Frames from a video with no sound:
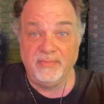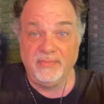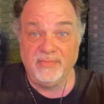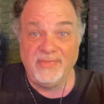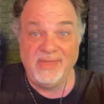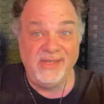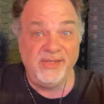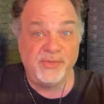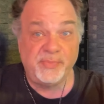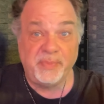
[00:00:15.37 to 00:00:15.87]

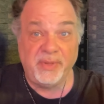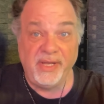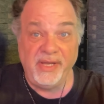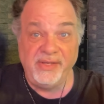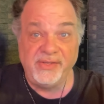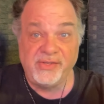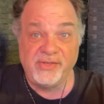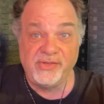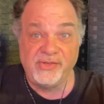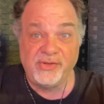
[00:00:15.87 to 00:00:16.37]
these
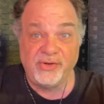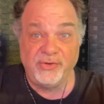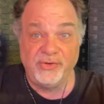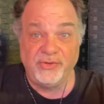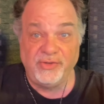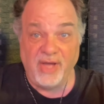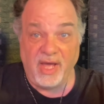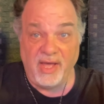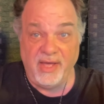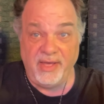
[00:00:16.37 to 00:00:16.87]
places are
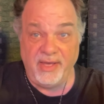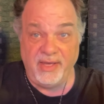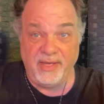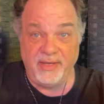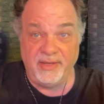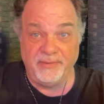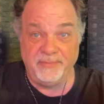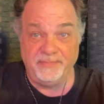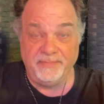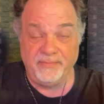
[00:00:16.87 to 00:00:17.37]

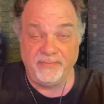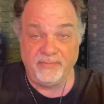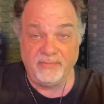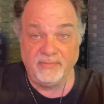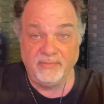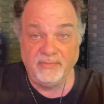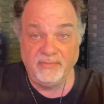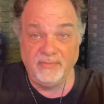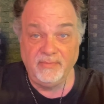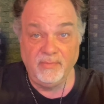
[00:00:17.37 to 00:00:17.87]
dying,
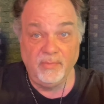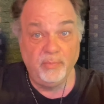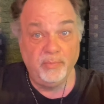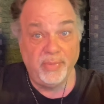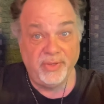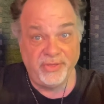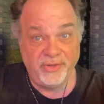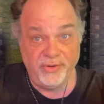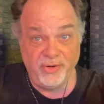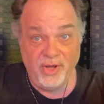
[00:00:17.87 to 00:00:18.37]

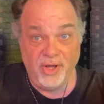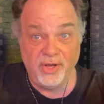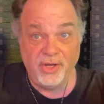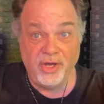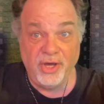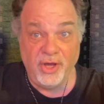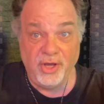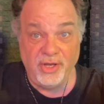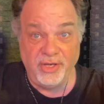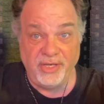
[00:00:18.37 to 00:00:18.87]
but they're not
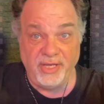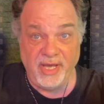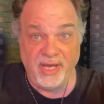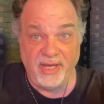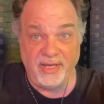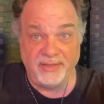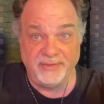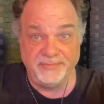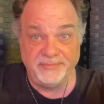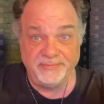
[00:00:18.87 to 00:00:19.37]
gone
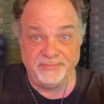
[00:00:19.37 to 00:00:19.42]
yet.